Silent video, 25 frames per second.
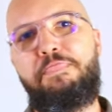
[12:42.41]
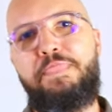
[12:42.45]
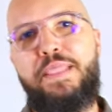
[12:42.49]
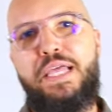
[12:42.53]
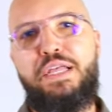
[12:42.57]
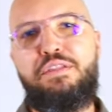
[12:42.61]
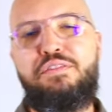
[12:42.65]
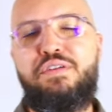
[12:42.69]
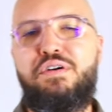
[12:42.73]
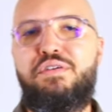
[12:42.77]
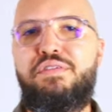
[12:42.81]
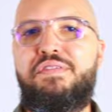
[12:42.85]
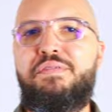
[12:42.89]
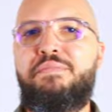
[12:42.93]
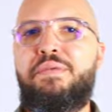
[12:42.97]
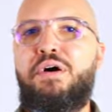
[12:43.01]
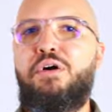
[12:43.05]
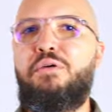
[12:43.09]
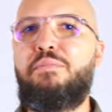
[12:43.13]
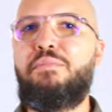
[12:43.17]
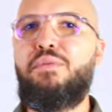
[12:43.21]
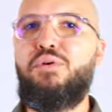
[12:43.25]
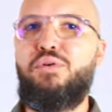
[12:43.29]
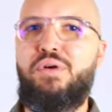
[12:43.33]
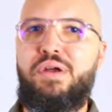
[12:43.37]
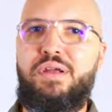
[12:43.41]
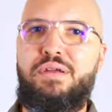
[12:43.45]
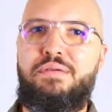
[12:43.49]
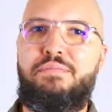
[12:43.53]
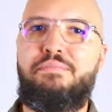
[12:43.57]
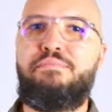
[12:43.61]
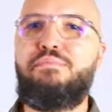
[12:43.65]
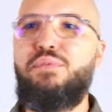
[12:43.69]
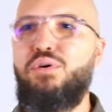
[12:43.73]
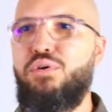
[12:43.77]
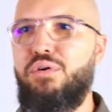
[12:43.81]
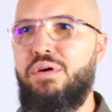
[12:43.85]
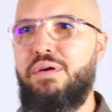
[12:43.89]
It's always about more,
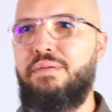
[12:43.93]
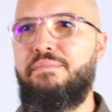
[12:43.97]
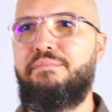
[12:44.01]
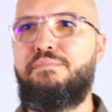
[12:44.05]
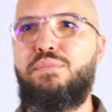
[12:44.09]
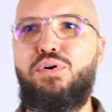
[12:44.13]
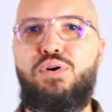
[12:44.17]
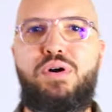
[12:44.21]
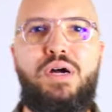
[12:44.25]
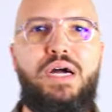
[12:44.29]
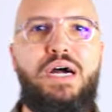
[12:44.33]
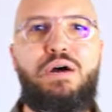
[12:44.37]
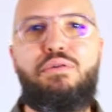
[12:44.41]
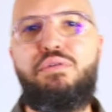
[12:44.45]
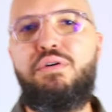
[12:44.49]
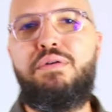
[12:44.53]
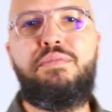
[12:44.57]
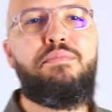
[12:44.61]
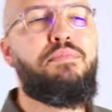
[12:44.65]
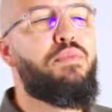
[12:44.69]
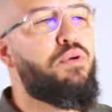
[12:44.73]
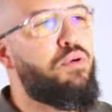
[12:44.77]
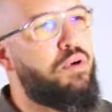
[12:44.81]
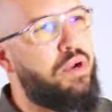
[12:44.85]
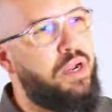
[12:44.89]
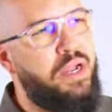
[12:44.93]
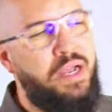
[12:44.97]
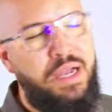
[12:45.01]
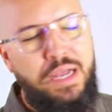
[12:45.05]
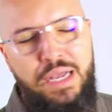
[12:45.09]
more, more. I want more.